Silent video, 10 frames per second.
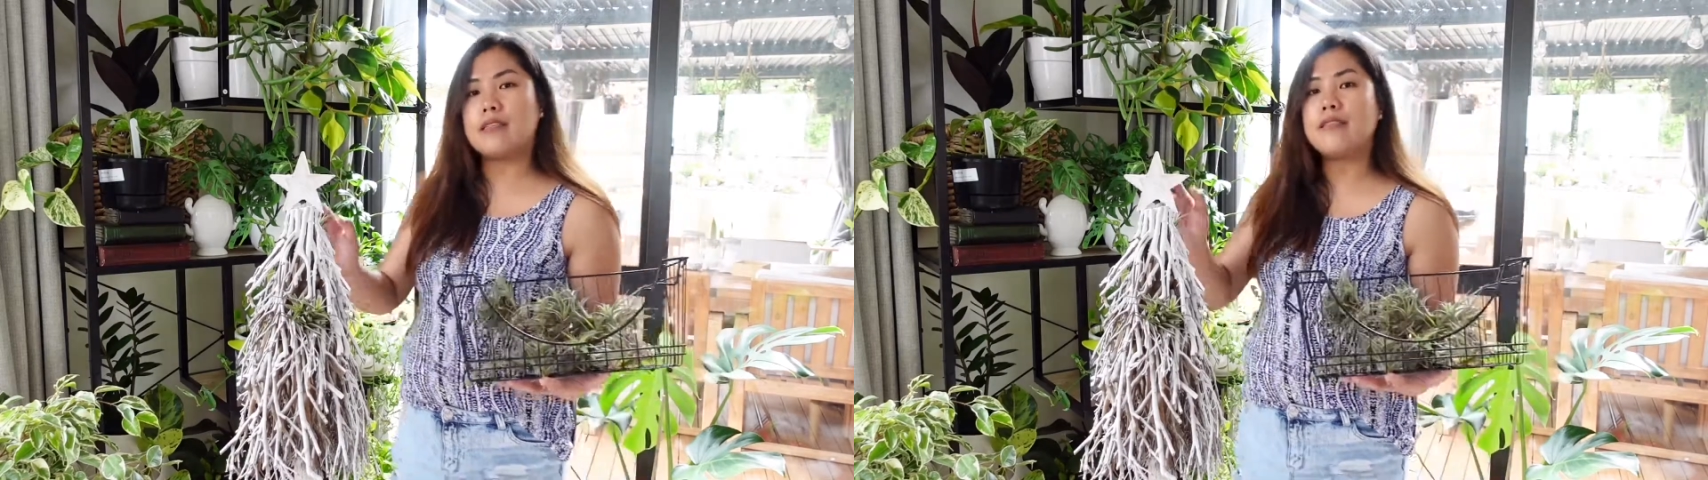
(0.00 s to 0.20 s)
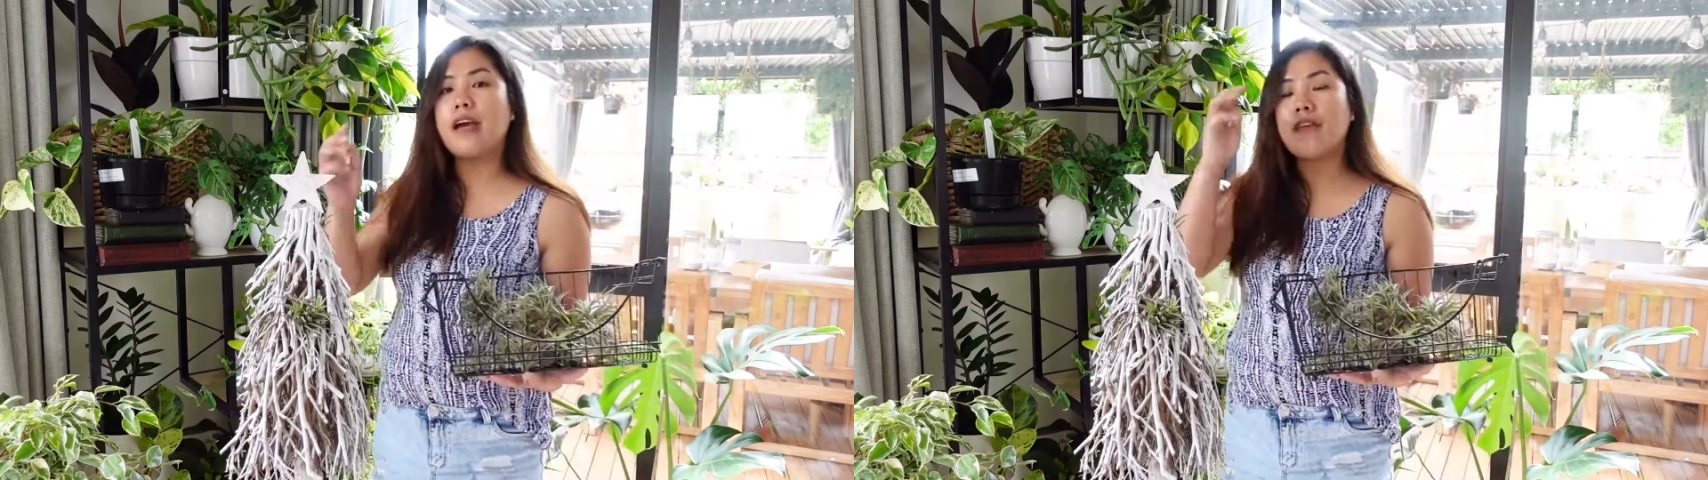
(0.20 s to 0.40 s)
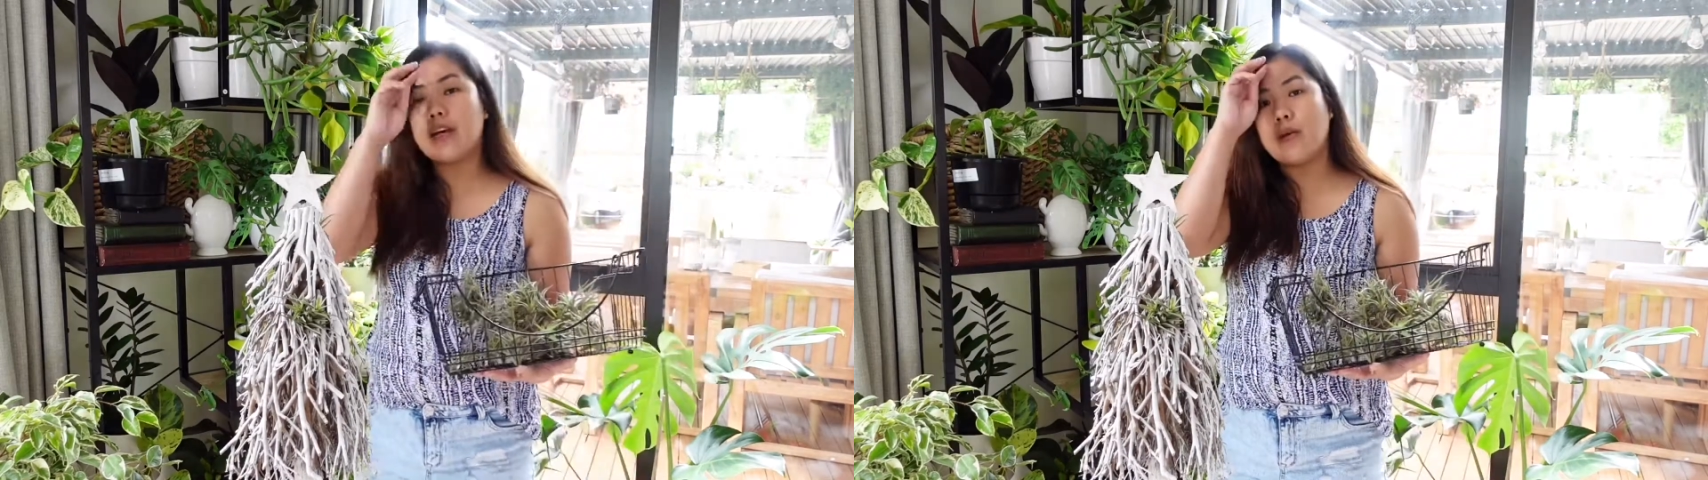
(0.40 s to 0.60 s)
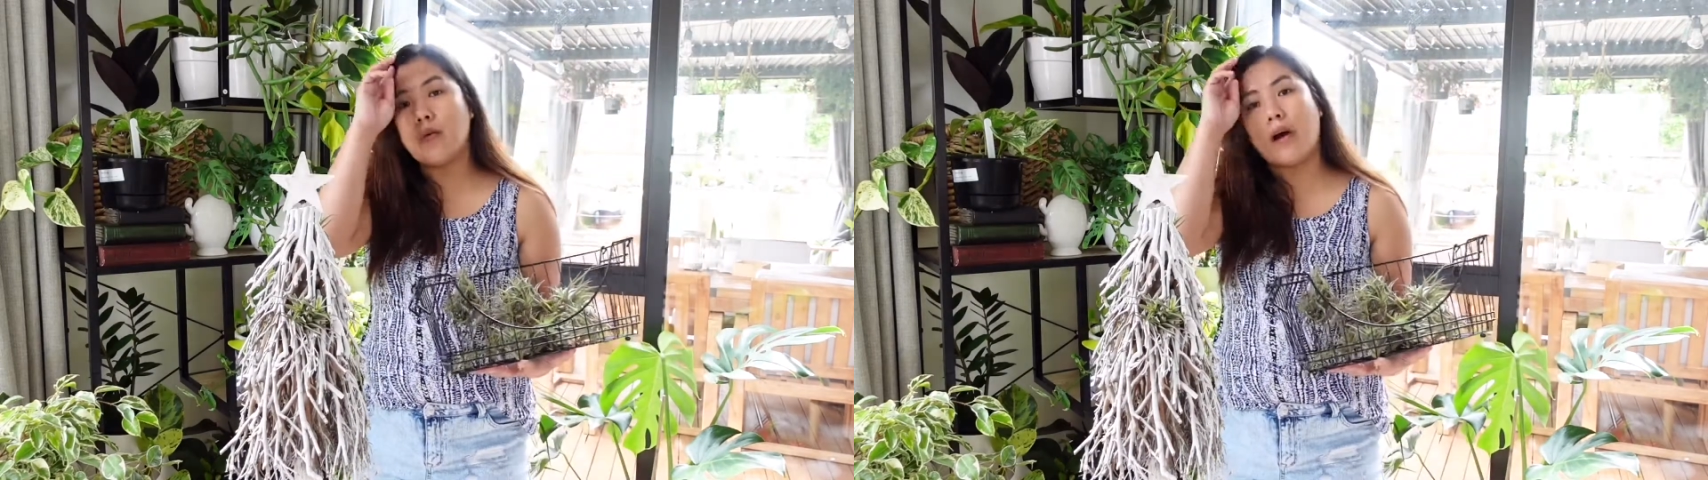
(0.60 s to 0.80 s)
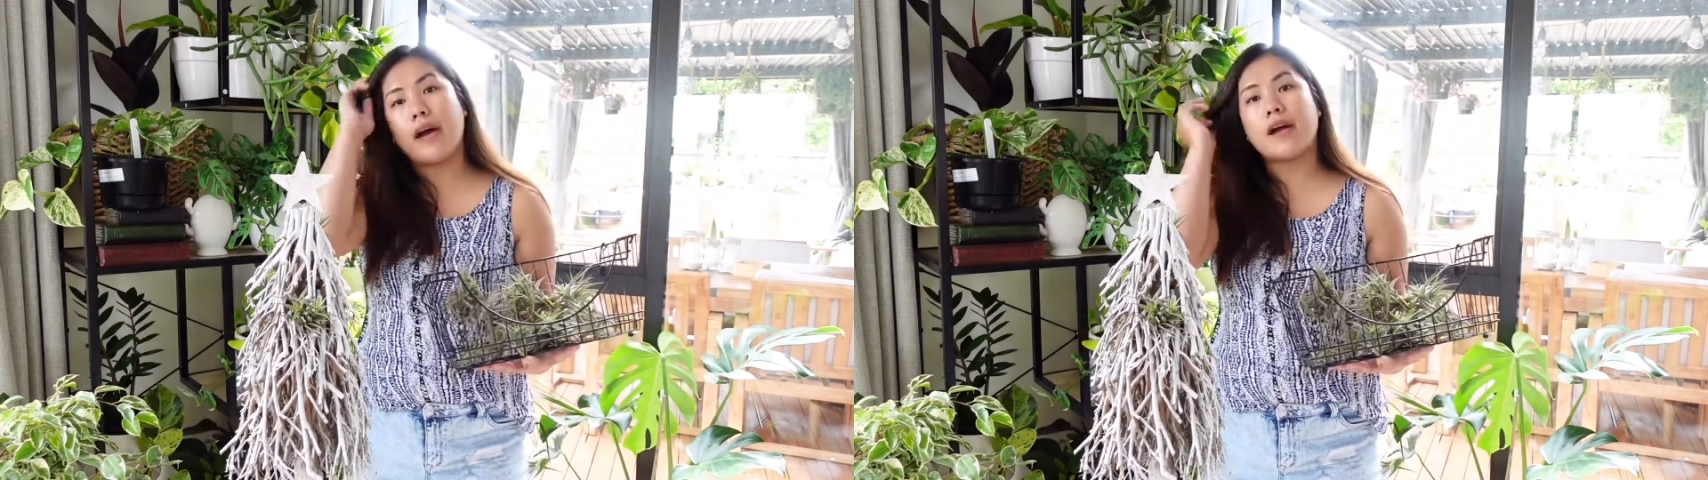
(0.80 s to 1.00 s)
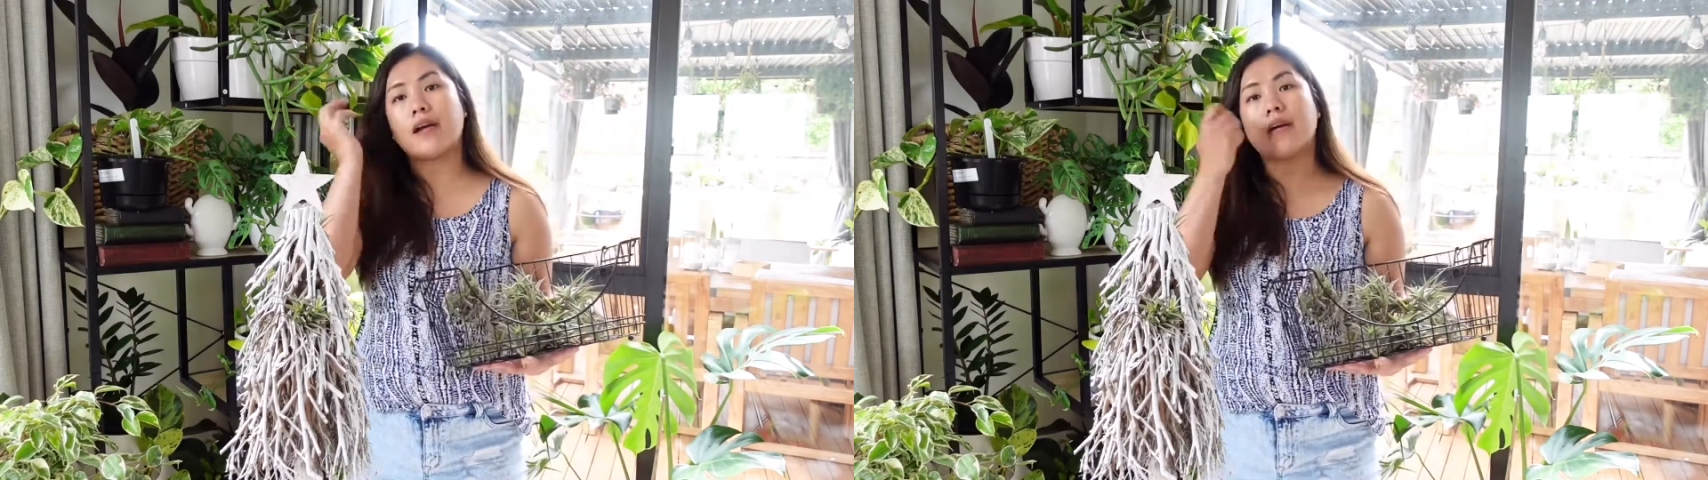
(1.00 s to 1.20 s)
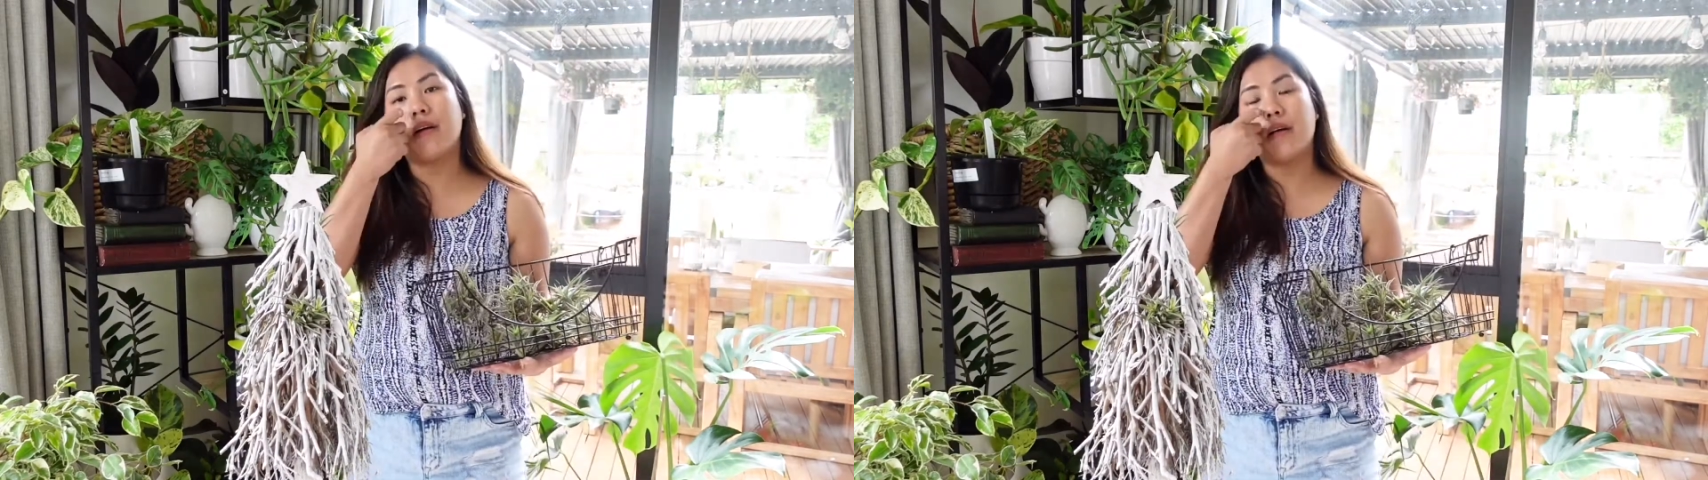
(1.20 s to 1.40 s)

they require